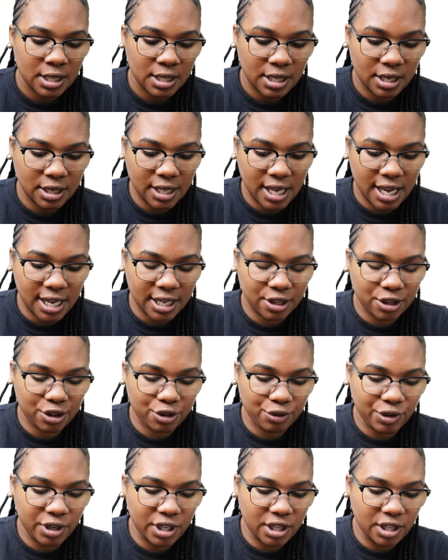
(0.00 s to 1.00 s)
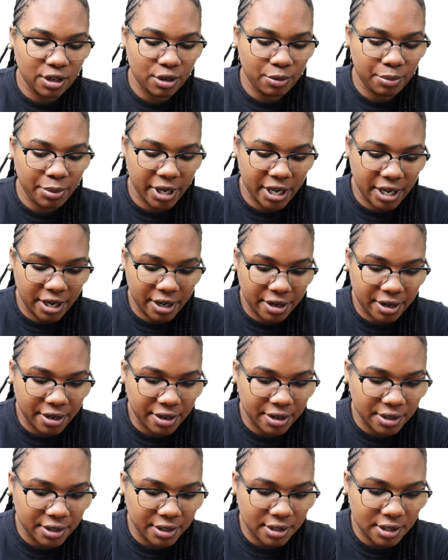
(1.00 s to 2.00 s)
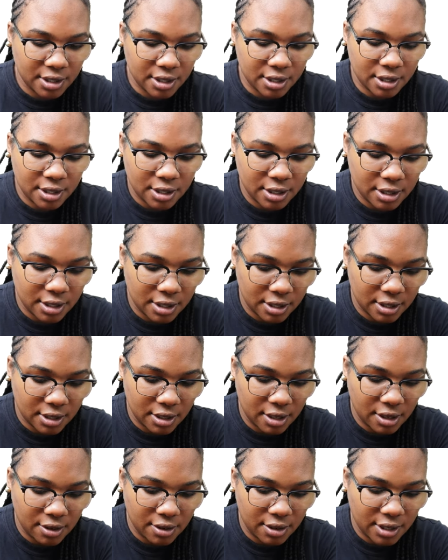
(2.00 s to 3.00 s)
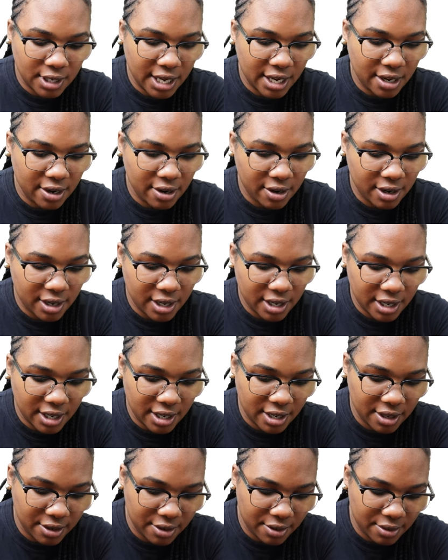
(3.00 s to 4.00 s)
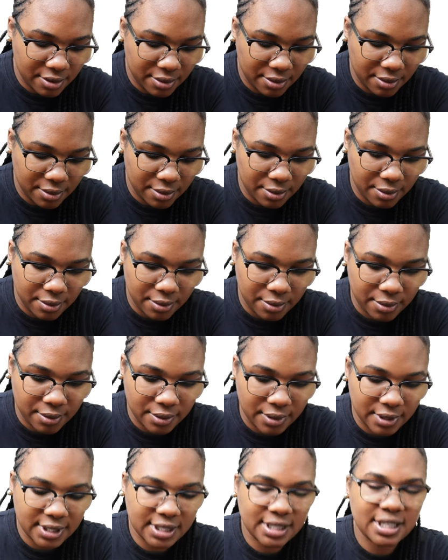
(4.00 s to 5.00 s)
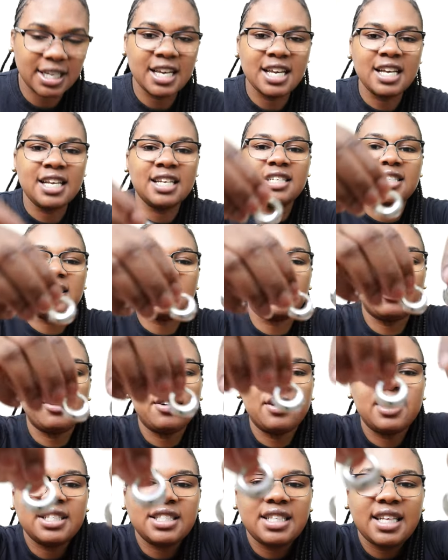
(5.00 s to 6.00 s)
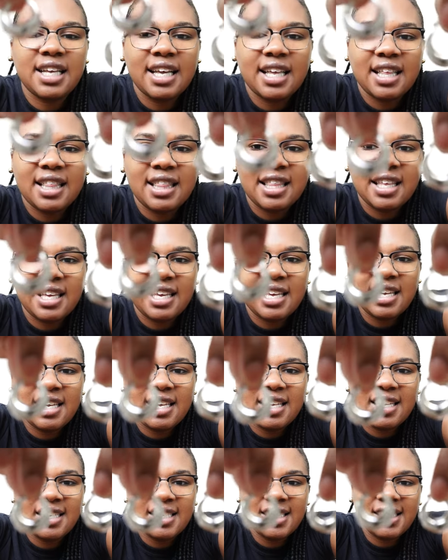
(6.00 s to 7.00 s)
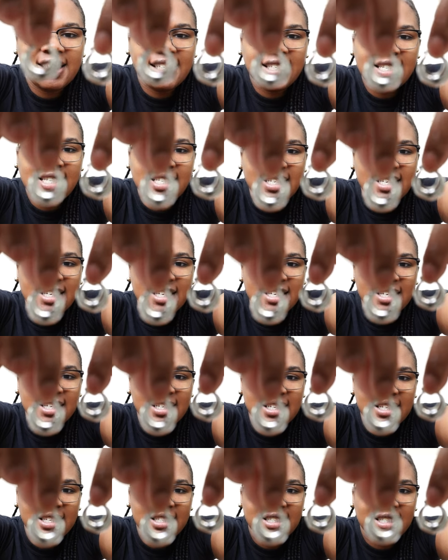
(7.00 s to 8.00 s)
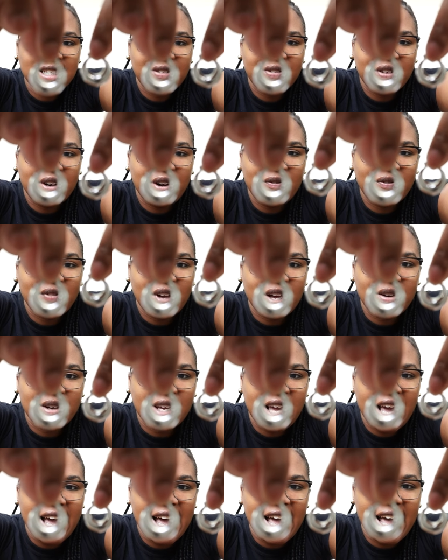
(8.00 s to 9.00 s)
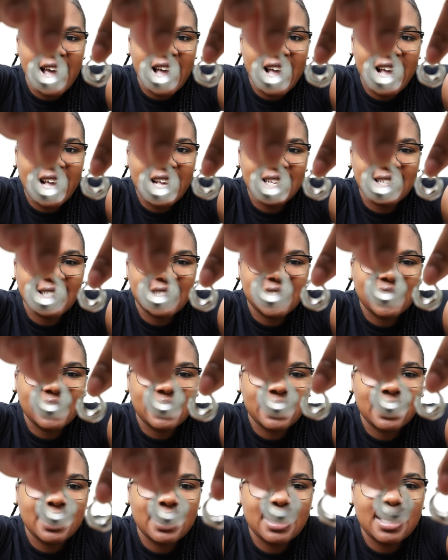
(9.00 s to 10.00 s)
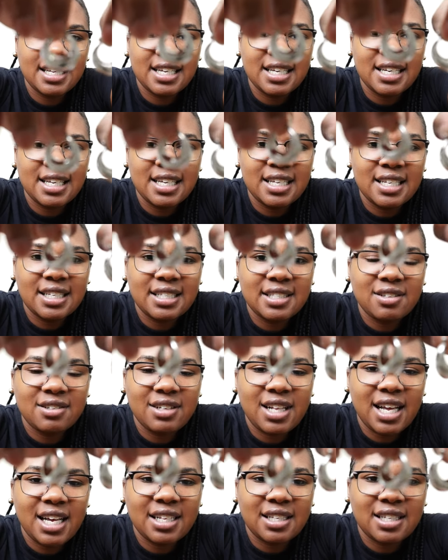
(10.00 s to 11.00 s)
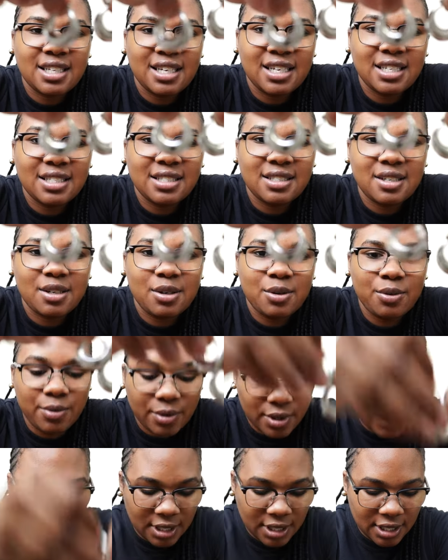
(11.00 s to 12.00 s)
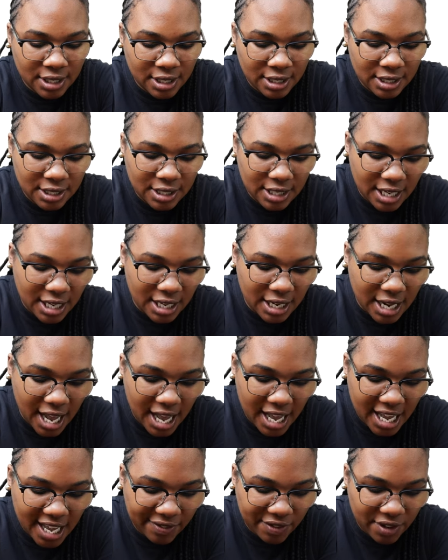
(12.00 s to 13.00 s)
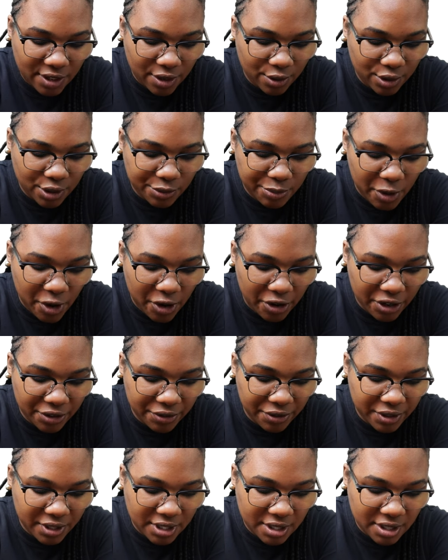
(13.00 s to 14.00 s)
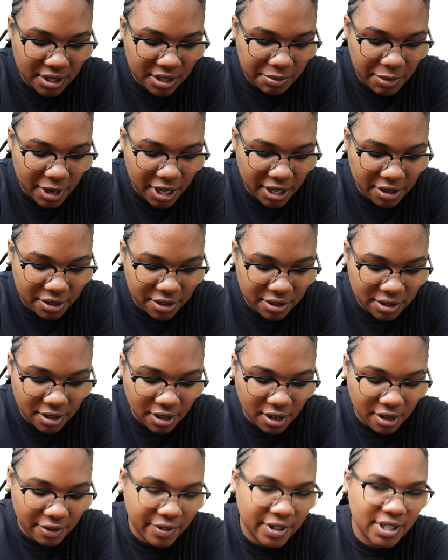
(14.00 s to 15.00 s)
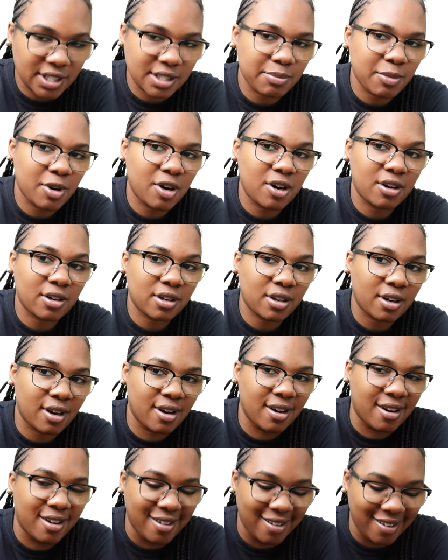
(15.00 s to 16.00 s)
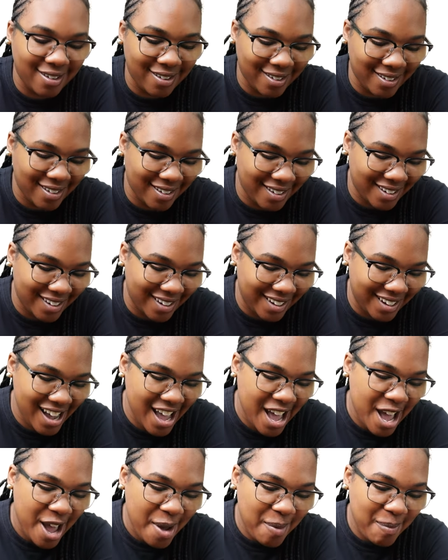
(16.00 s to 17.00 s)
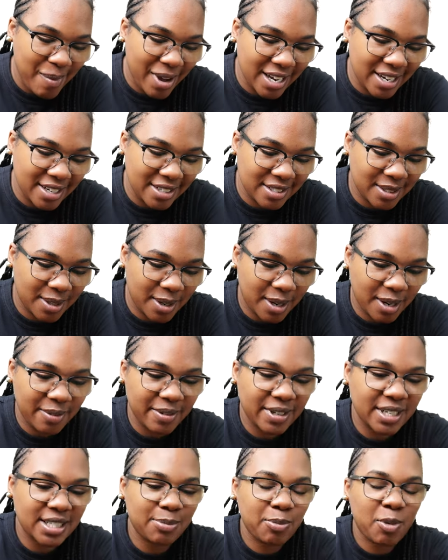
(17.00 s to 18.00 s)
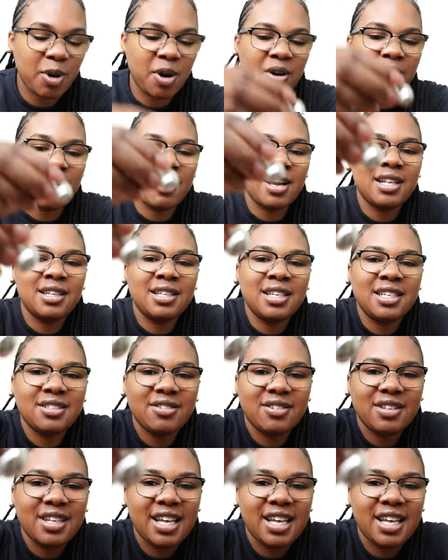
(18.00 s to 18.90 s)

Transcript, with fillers: They're like three little pairs. Oh, they are cute. So it's like these. Let's see if it'll focus. So like these little ones. And I have to do small earrings because my ears are already small, y'all. my ears are already small. And these are